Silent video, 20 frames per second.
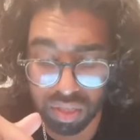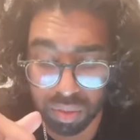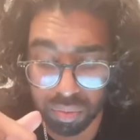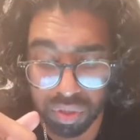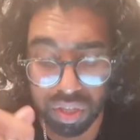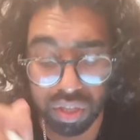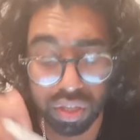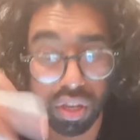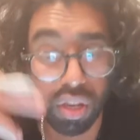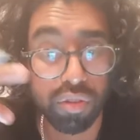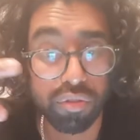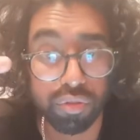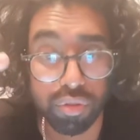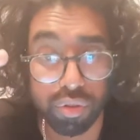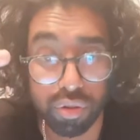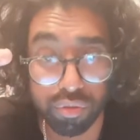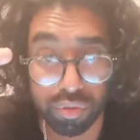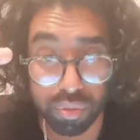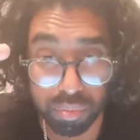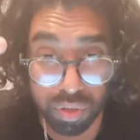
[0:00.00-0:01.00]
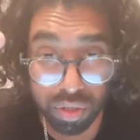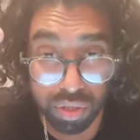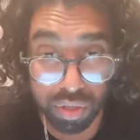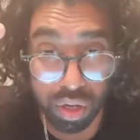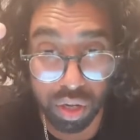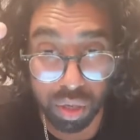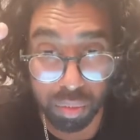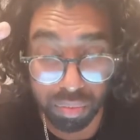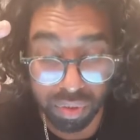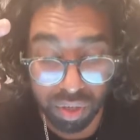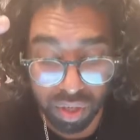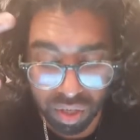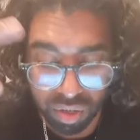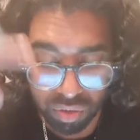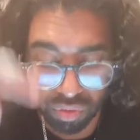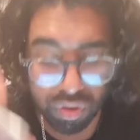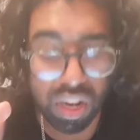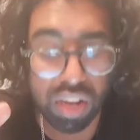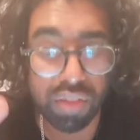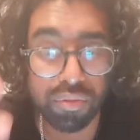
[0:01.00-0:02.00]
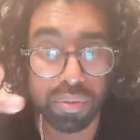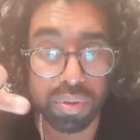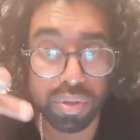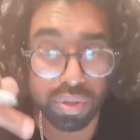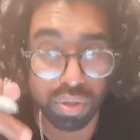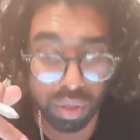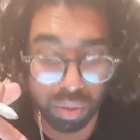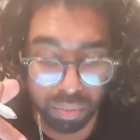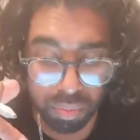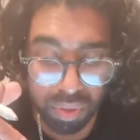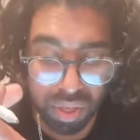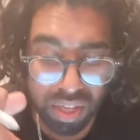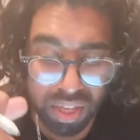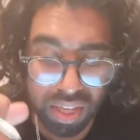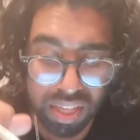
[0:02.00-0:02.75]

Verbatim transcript: So we're going to go through it from the top, right from the top.